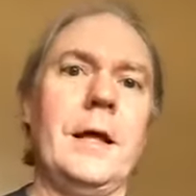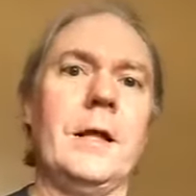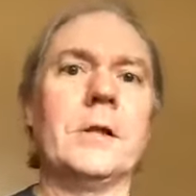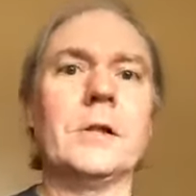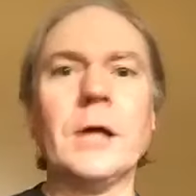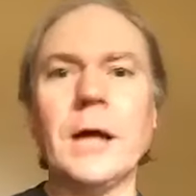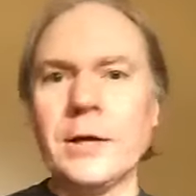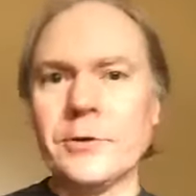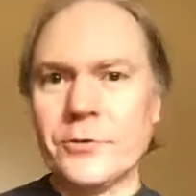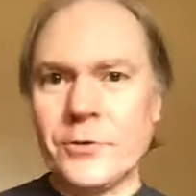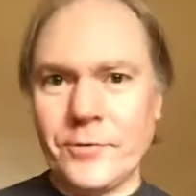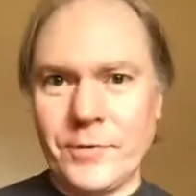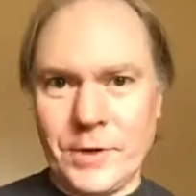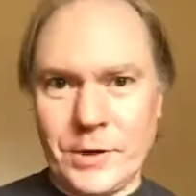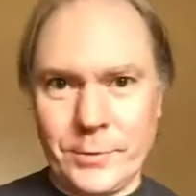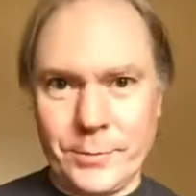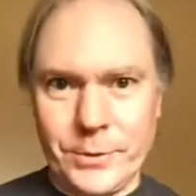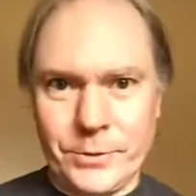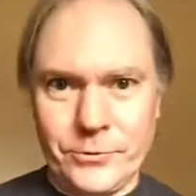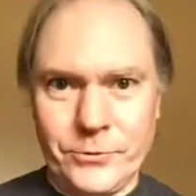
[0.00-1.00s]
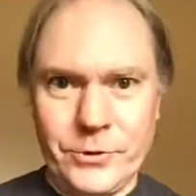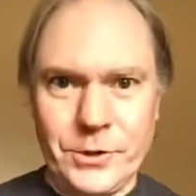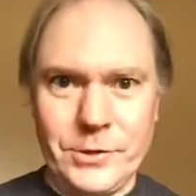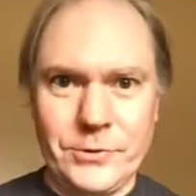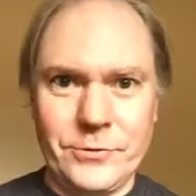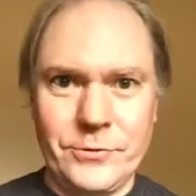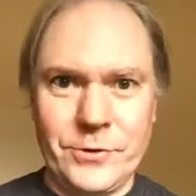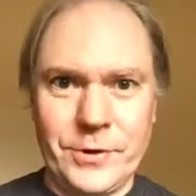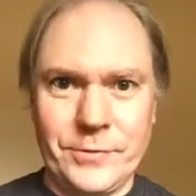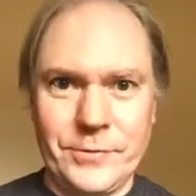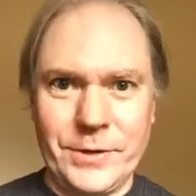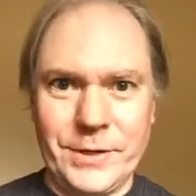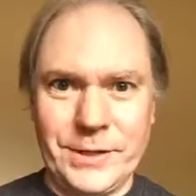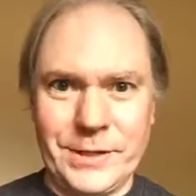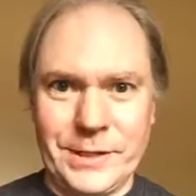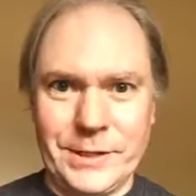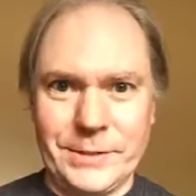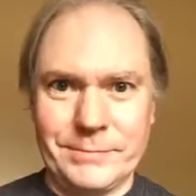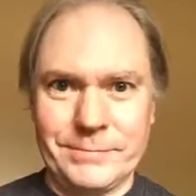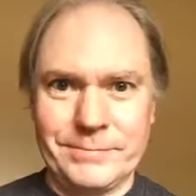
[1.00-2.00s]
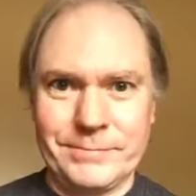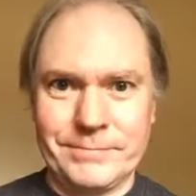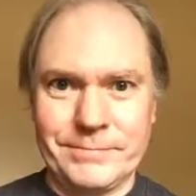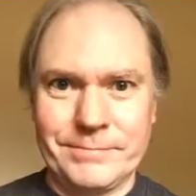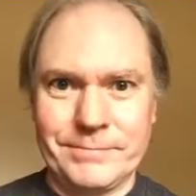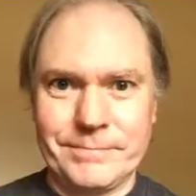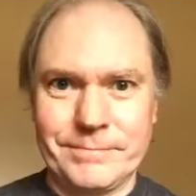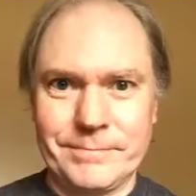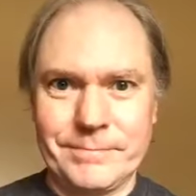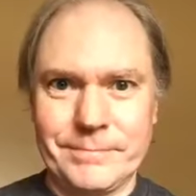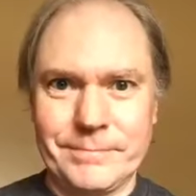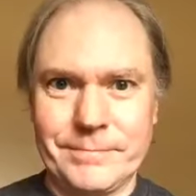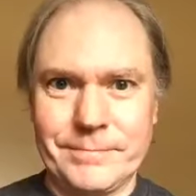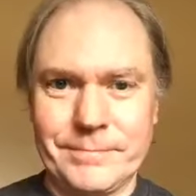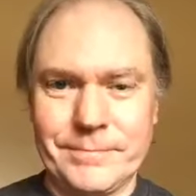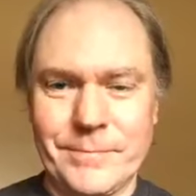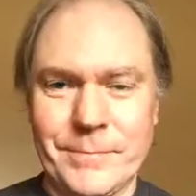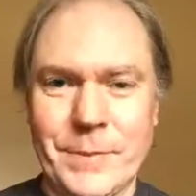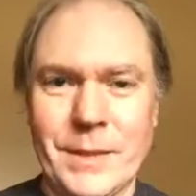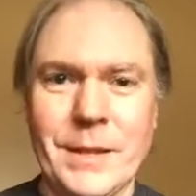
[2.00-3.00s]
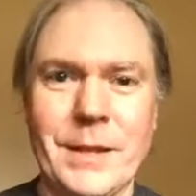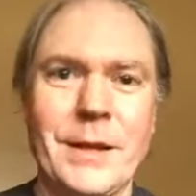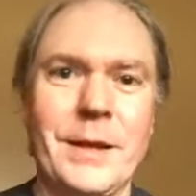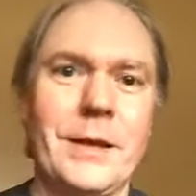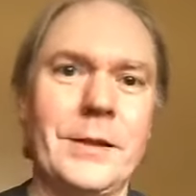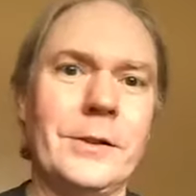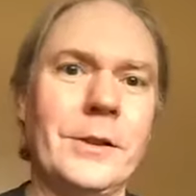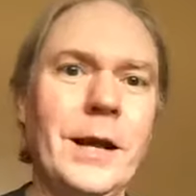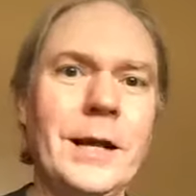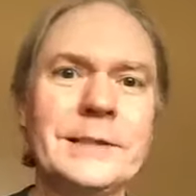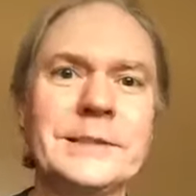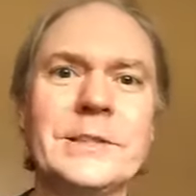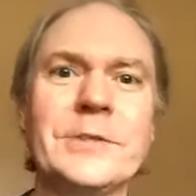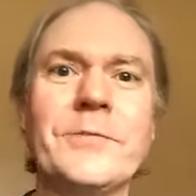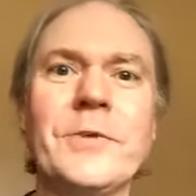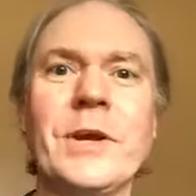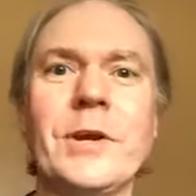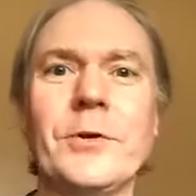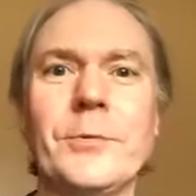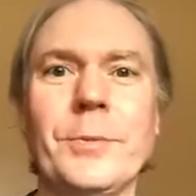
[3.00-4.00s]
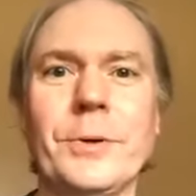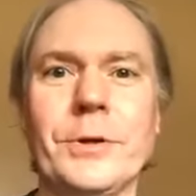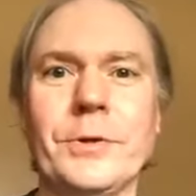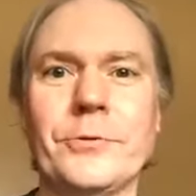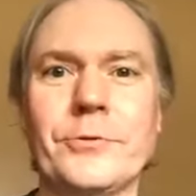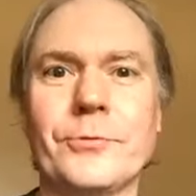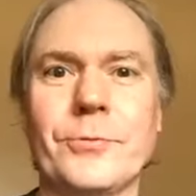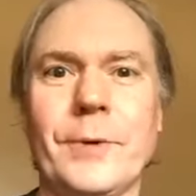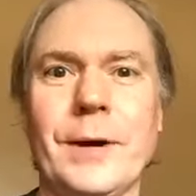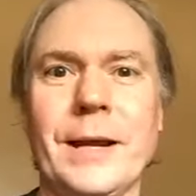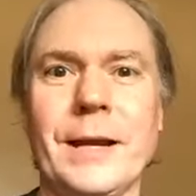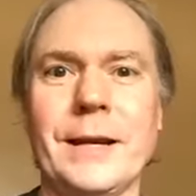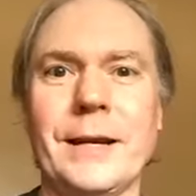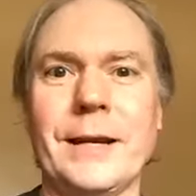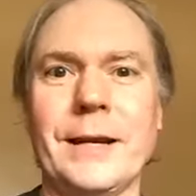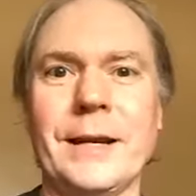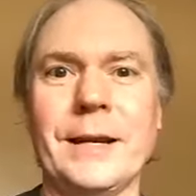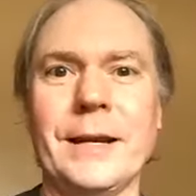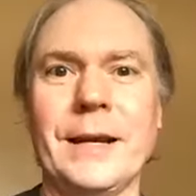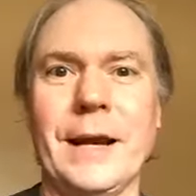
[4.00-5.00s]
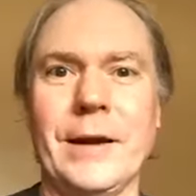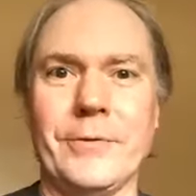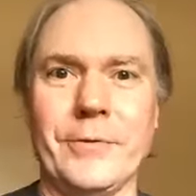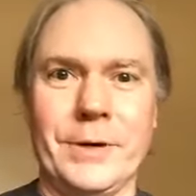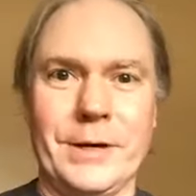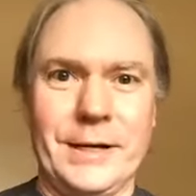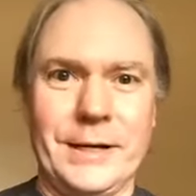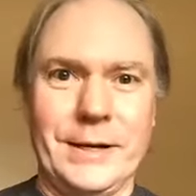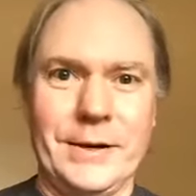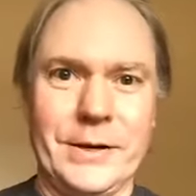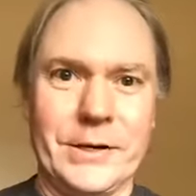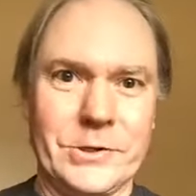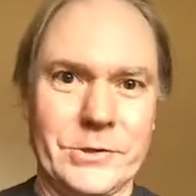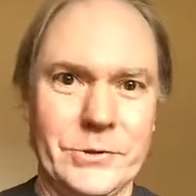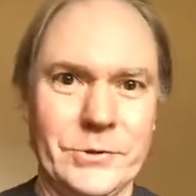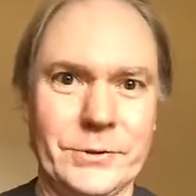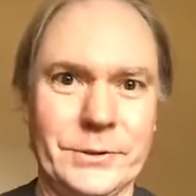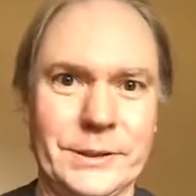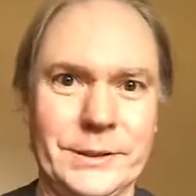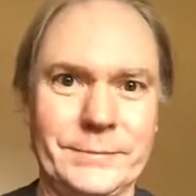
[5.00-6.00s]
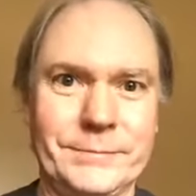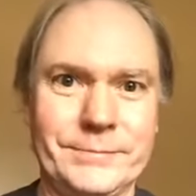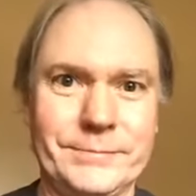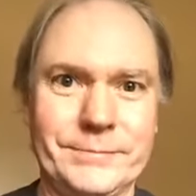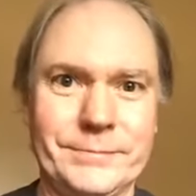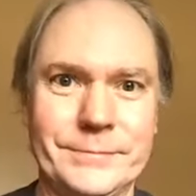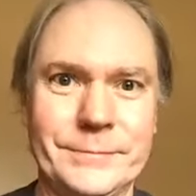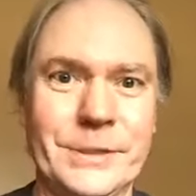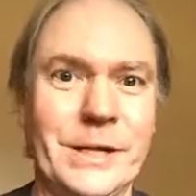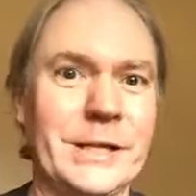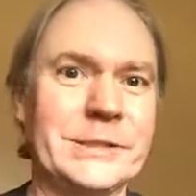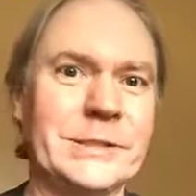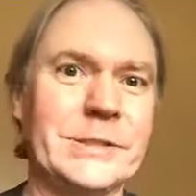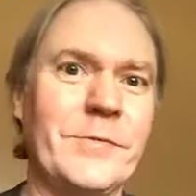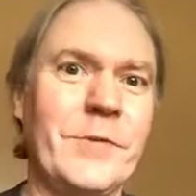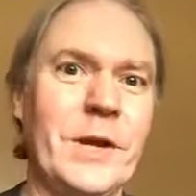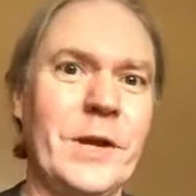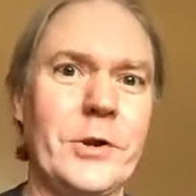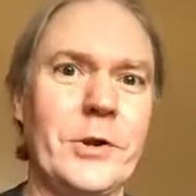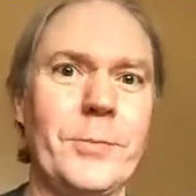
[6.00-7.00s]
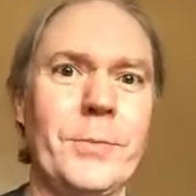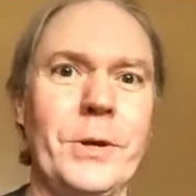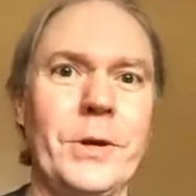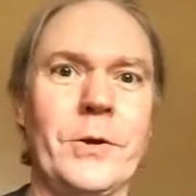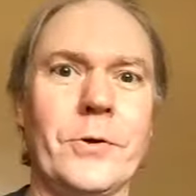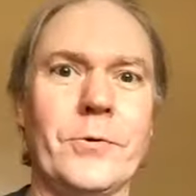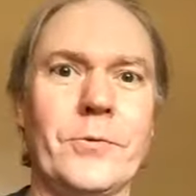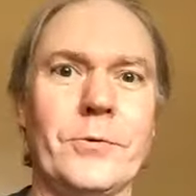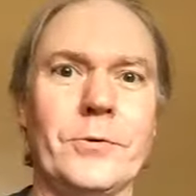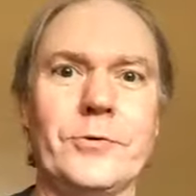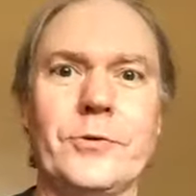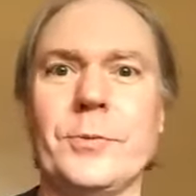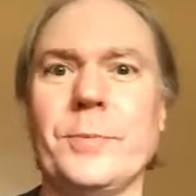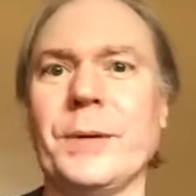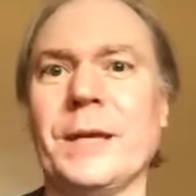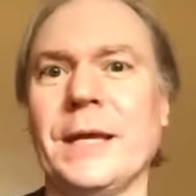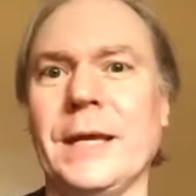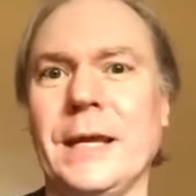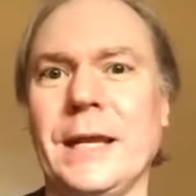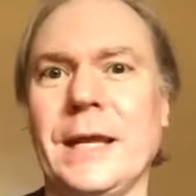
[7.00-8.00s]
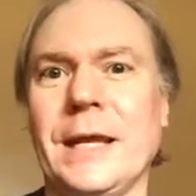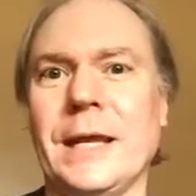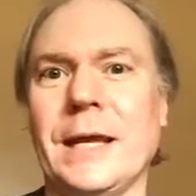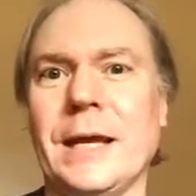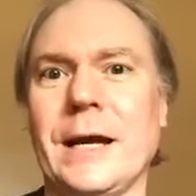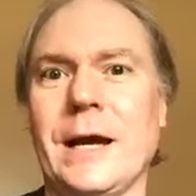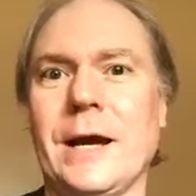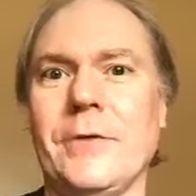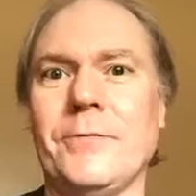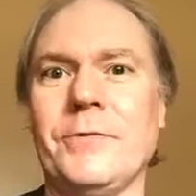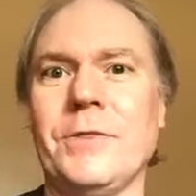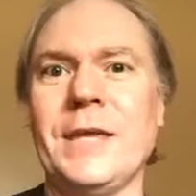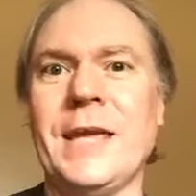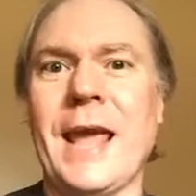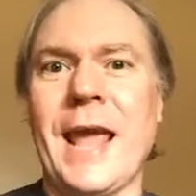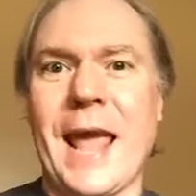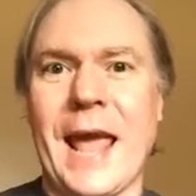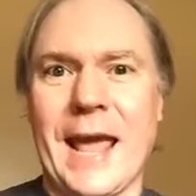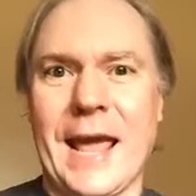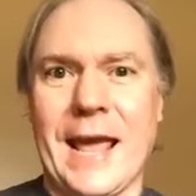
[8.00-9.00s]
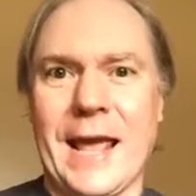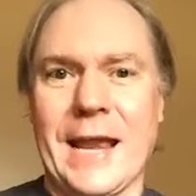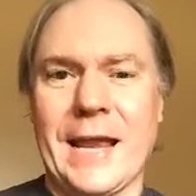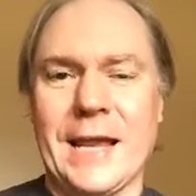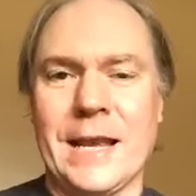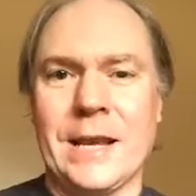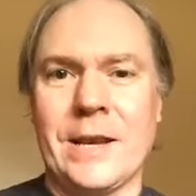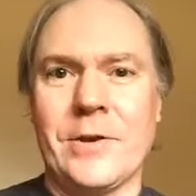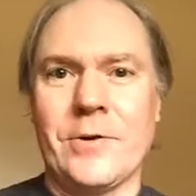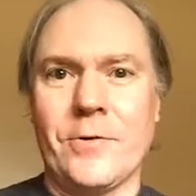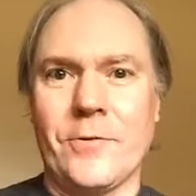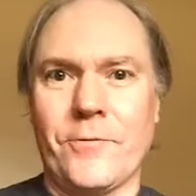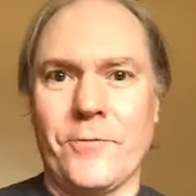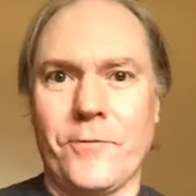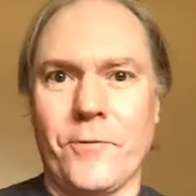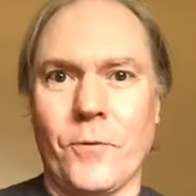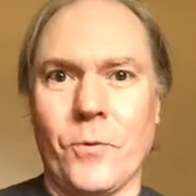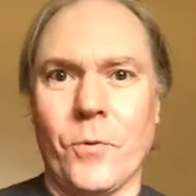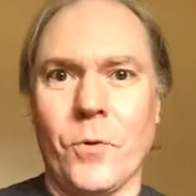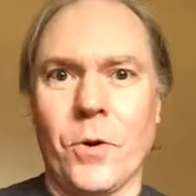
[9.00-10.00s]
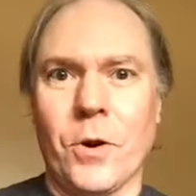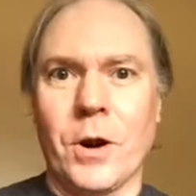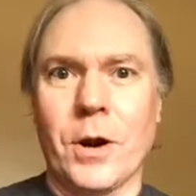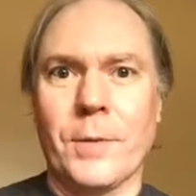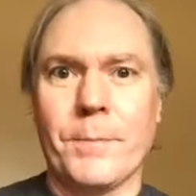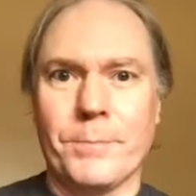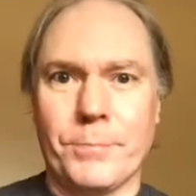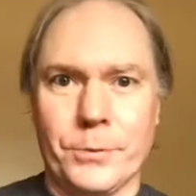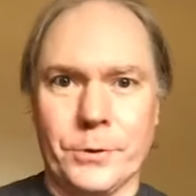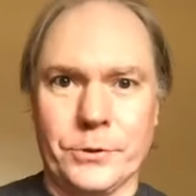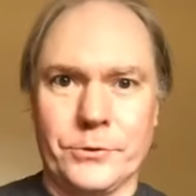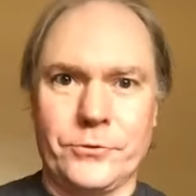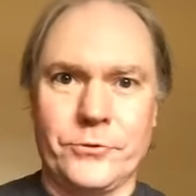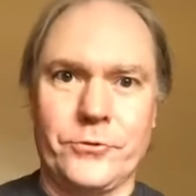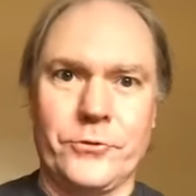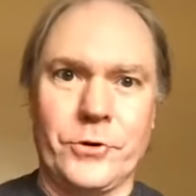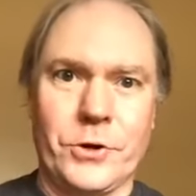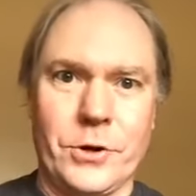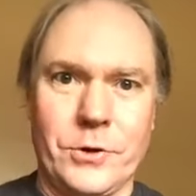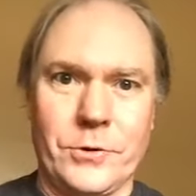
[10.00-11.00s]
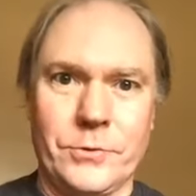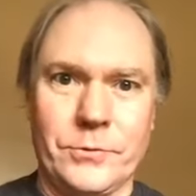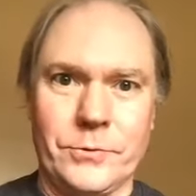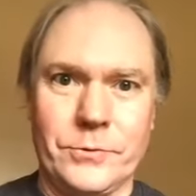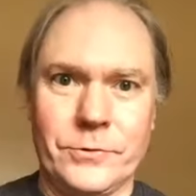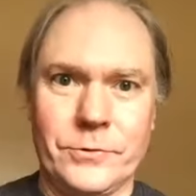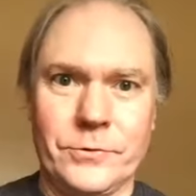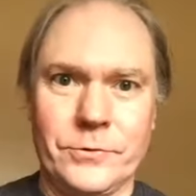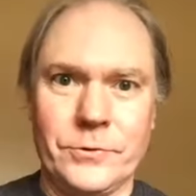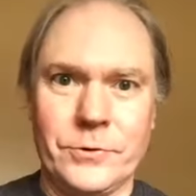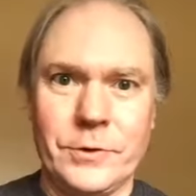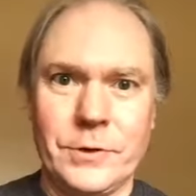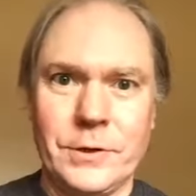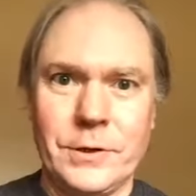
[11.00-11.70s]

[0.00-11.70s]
Loss to Vanderbilt changes everything. Loss to Vanderbilt is what got rid of Derek Dooley. Loss to Vanderbilt was the beginning of the end for Butch Jones